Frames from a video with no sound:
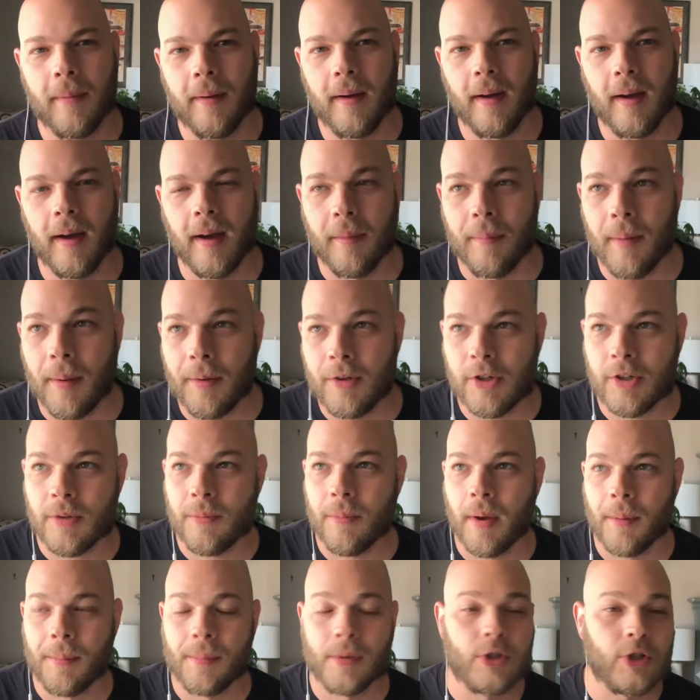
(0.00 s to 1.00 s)

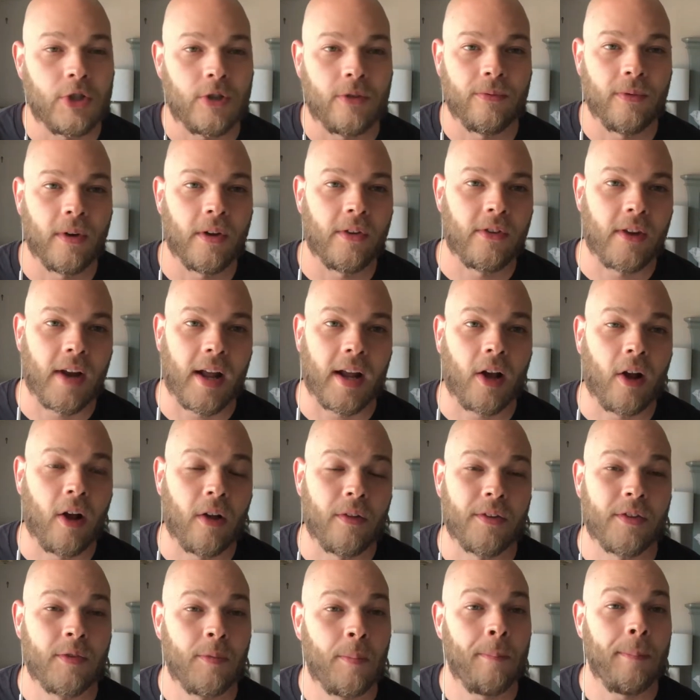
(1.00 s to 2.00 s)
my magician friends and I call
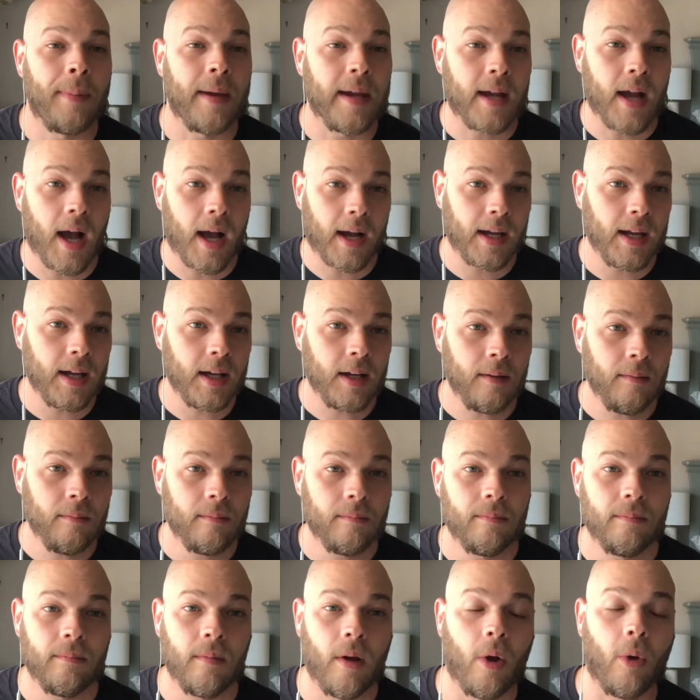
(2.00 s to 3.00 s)
this peacocking,
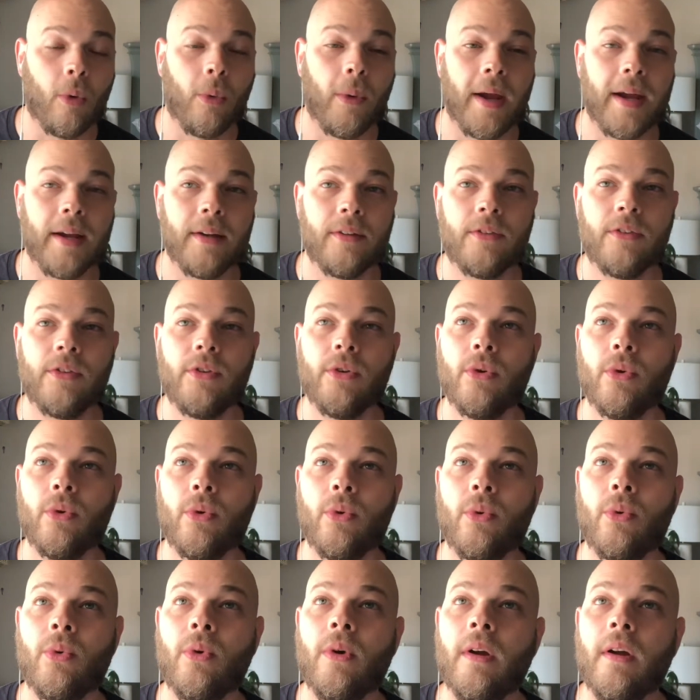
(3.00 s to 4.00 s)
a way
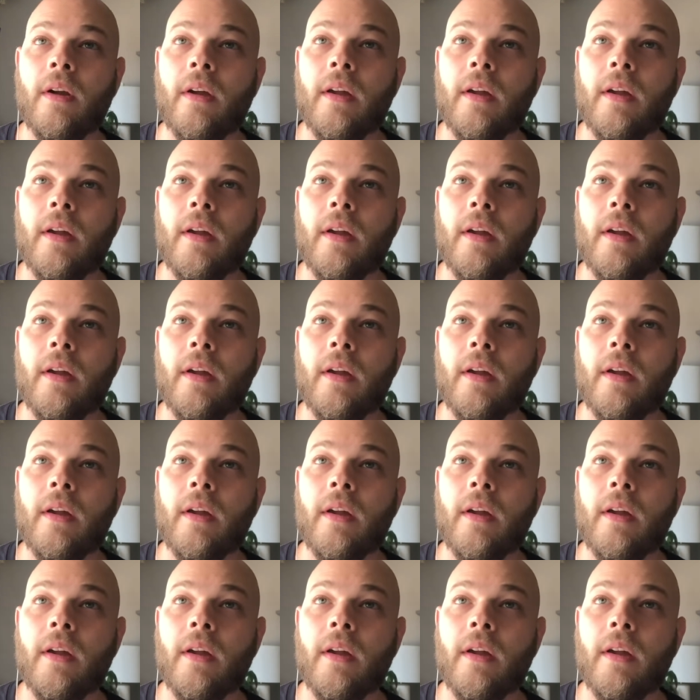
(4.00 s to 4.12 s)
to,